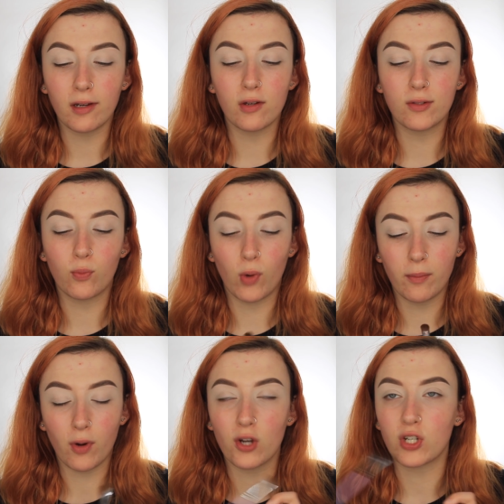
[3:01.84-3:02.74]
to use one
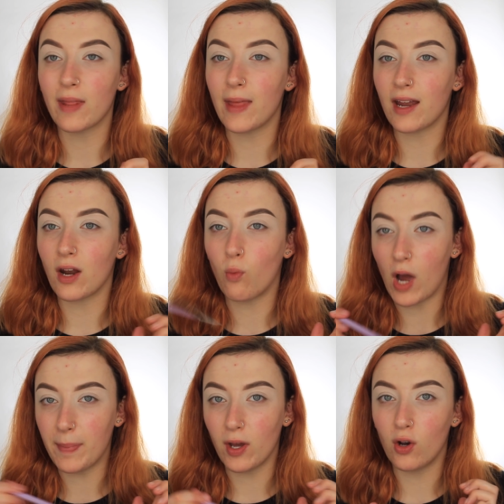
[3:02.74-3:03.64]
brush and then
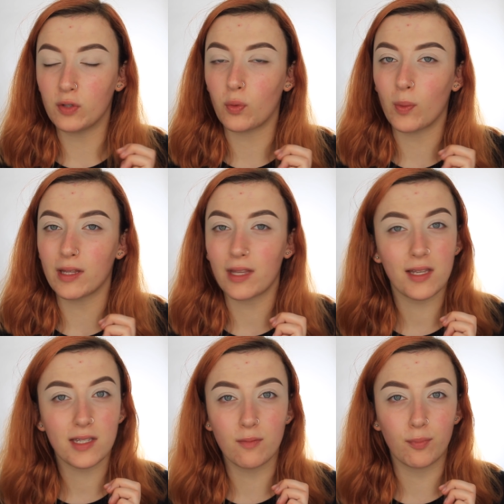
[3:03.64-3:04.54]
wipe it off with
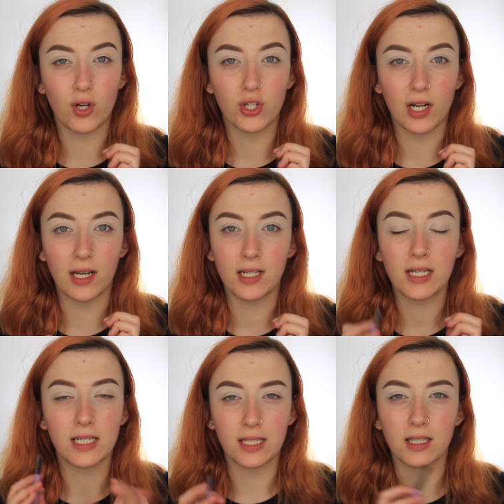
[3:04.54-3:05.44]
instant brush cleaner
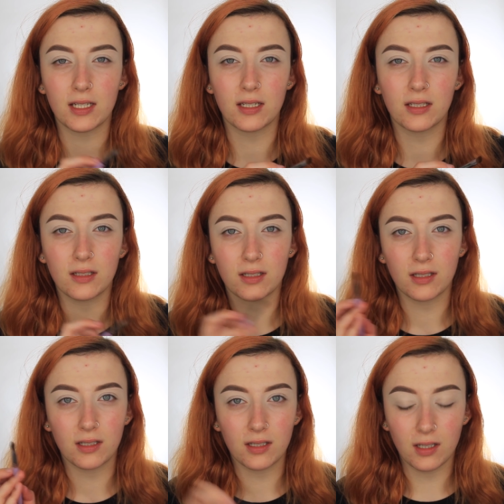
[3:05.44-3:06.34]
and then
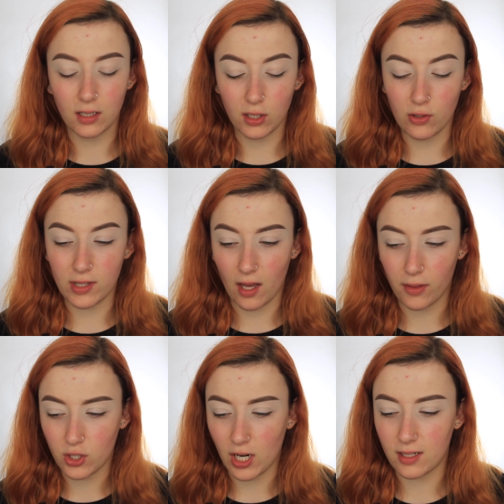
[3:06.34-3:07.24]
use the
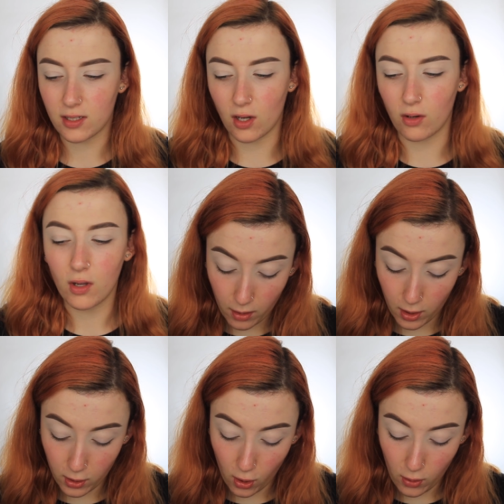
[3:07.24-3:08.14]
other shade. So I'm going
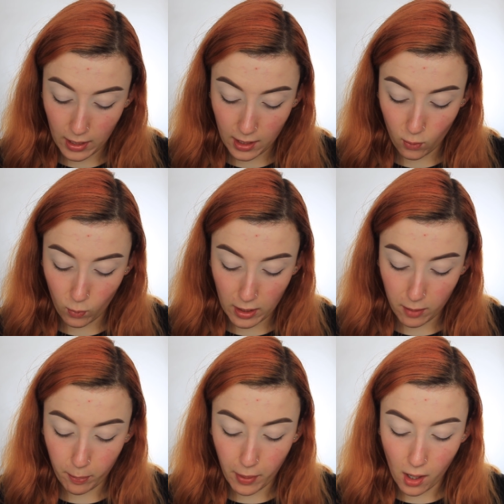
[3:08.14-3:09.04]
to go in
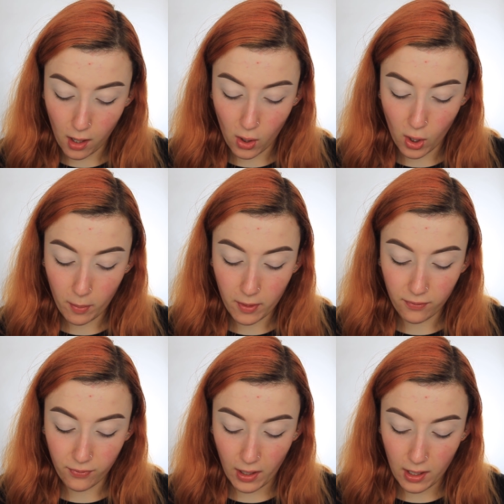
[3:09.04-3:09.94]
with Palm
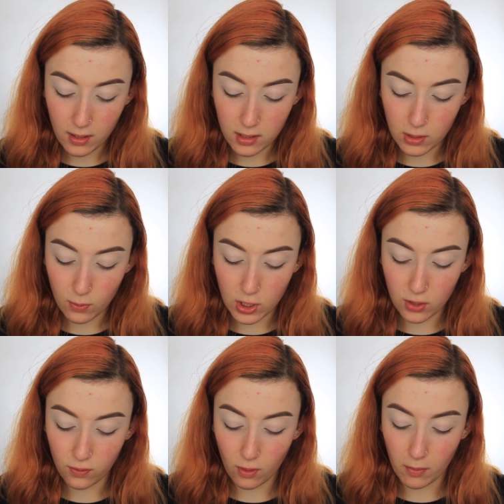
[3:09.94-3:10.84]
first, which
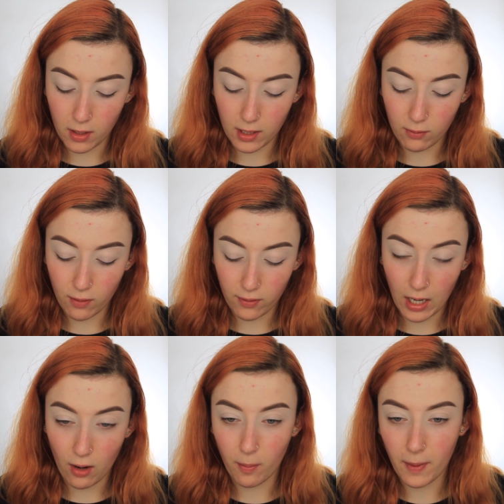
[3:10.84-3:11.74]
is from the
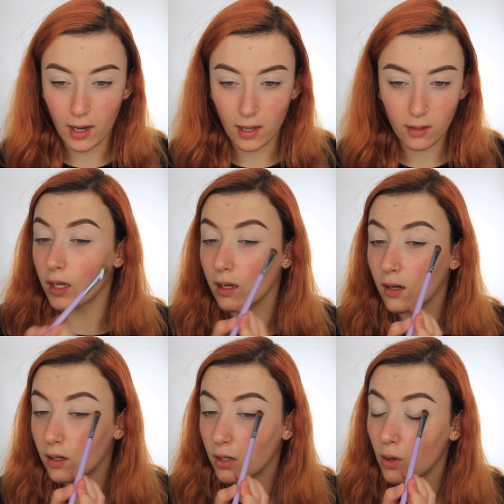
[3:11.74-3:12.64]
Riviera palette. Okay, I'm
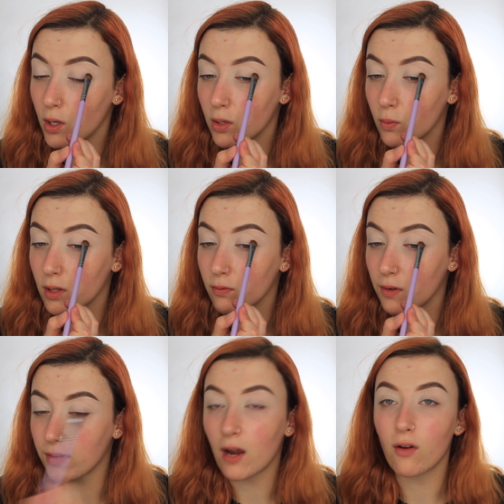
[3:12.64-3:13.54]
going to go in with
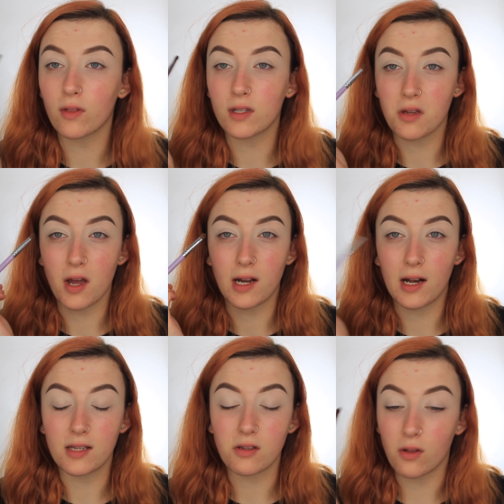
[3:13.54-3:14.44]
Riviera on this side,
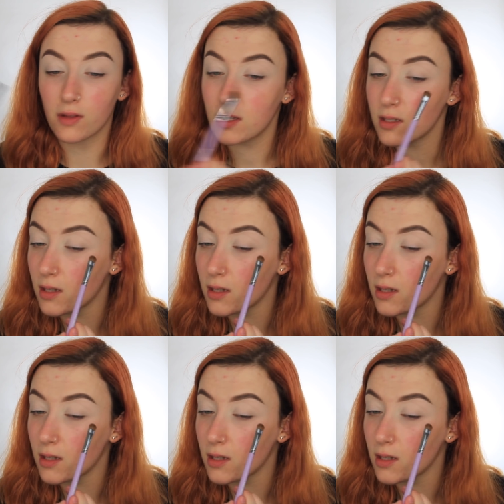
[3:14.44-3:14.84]
Alyssa on this